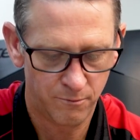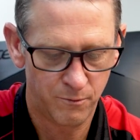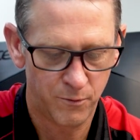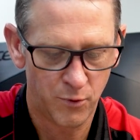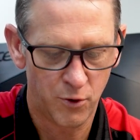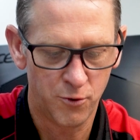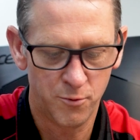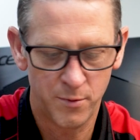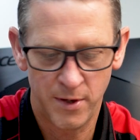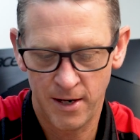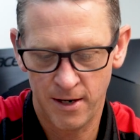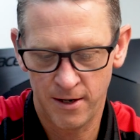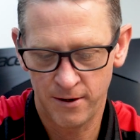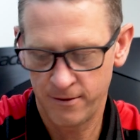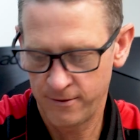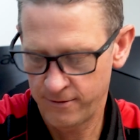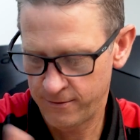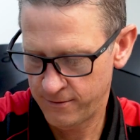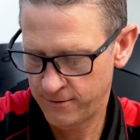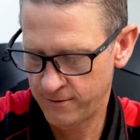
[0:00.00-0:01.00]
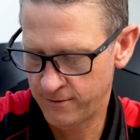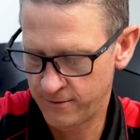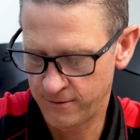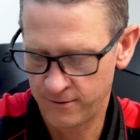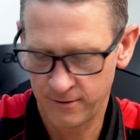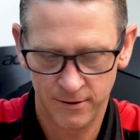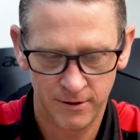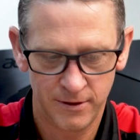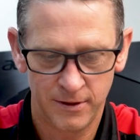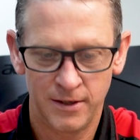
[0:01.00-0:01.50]
ball mount,
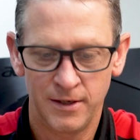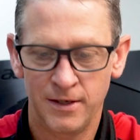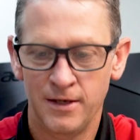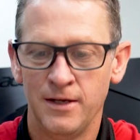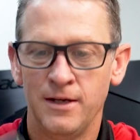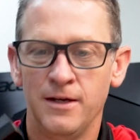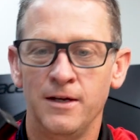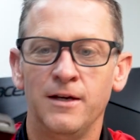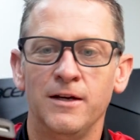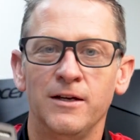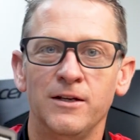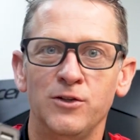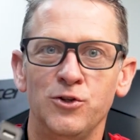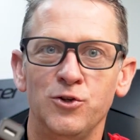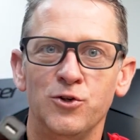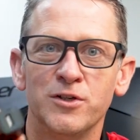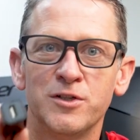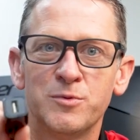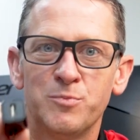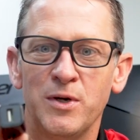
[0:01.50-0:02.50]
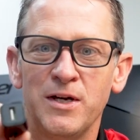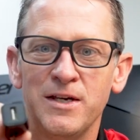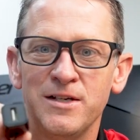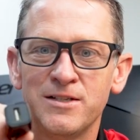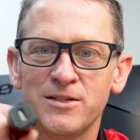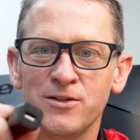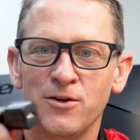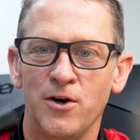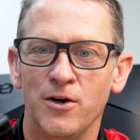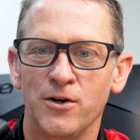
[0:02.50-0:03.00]
USB
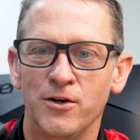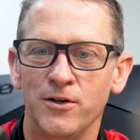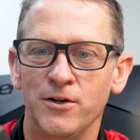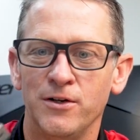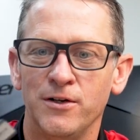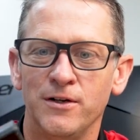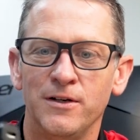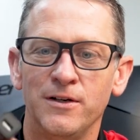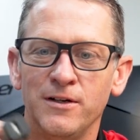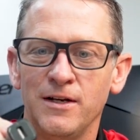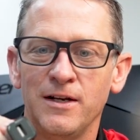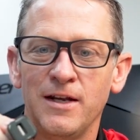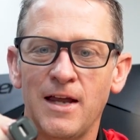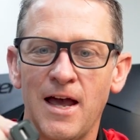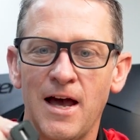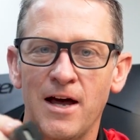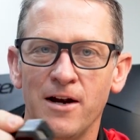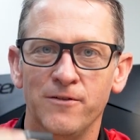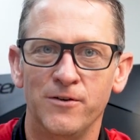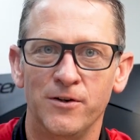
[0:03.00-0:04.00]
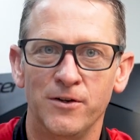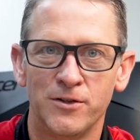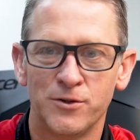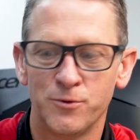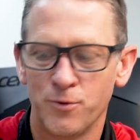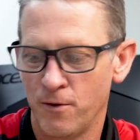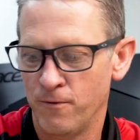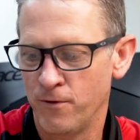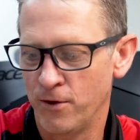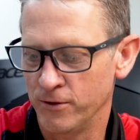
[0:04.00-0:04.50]
socket out of a
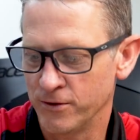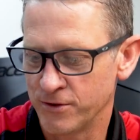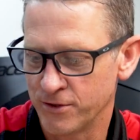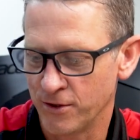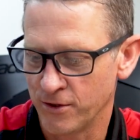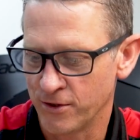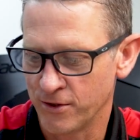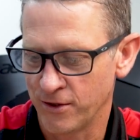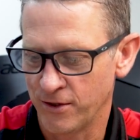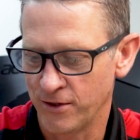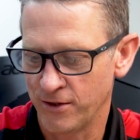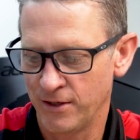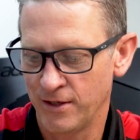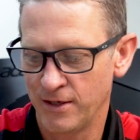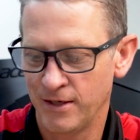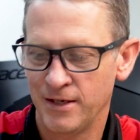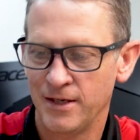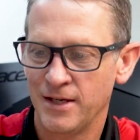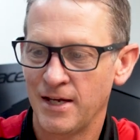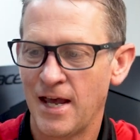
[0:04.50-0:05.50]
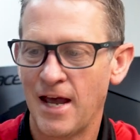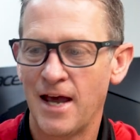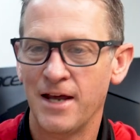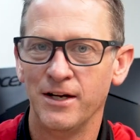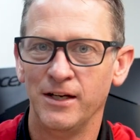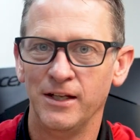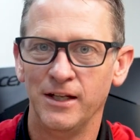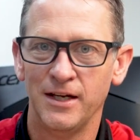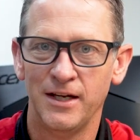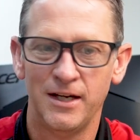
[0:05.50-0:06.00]
12-volt socket, and
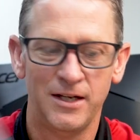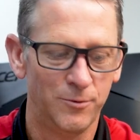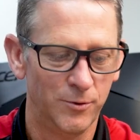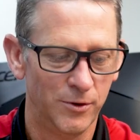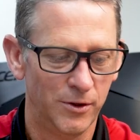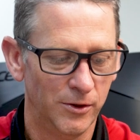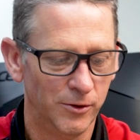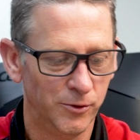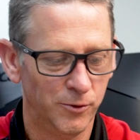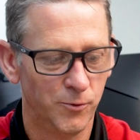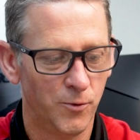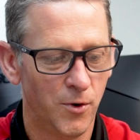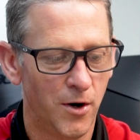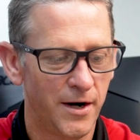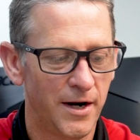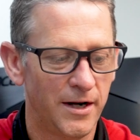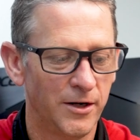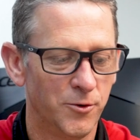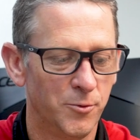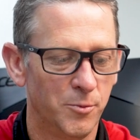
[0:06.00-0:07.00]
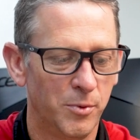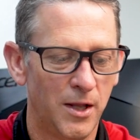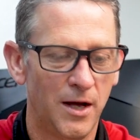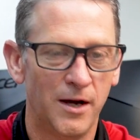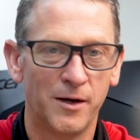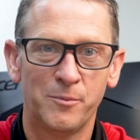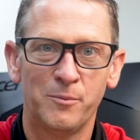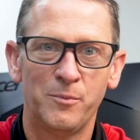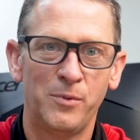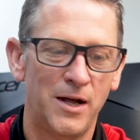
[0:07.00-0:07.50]
a lead with a little right angle
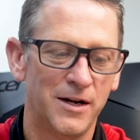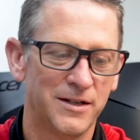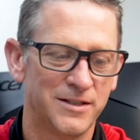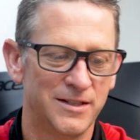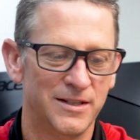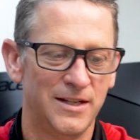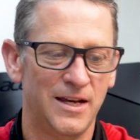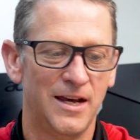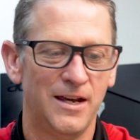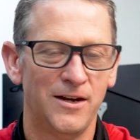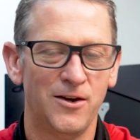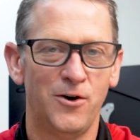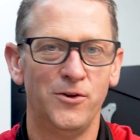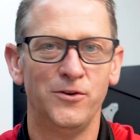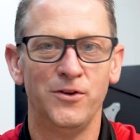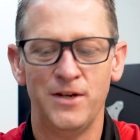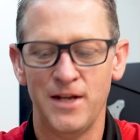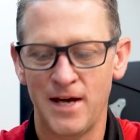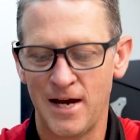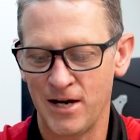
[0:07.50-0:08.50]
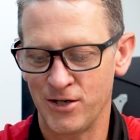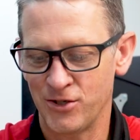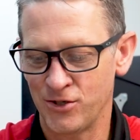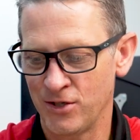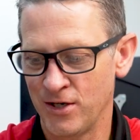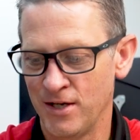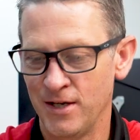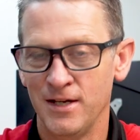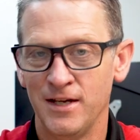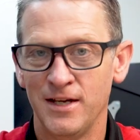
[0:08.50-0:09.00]
plug. Plugs in there on the dash.
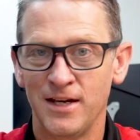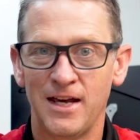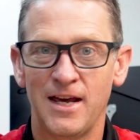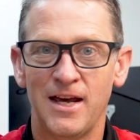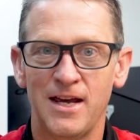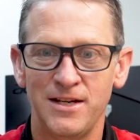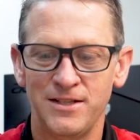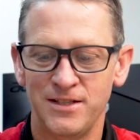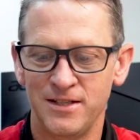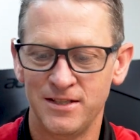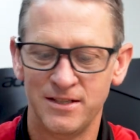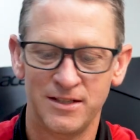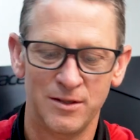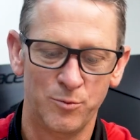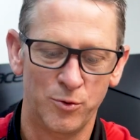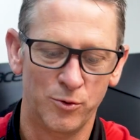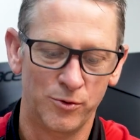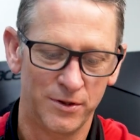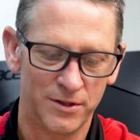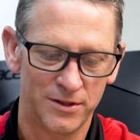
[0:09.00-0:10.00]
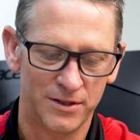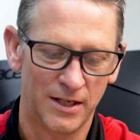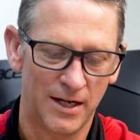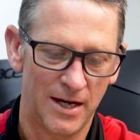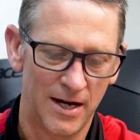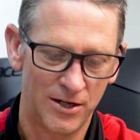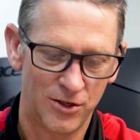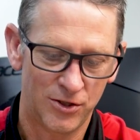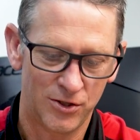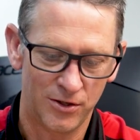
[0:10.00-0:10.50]
Easy, simple
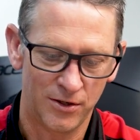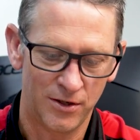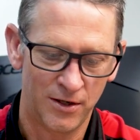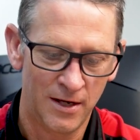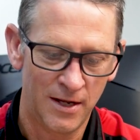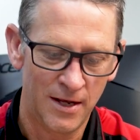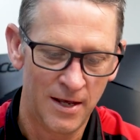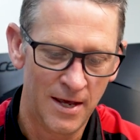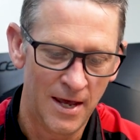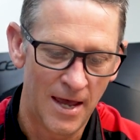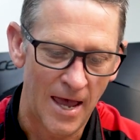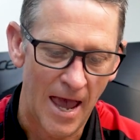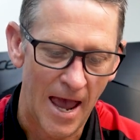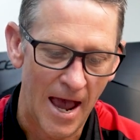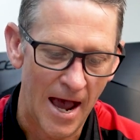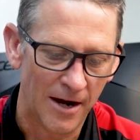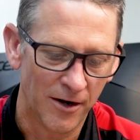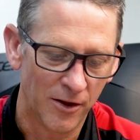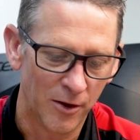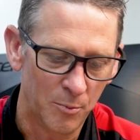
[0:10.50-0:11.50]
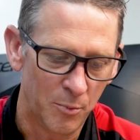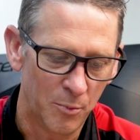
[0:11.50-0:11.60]
installation. Out of the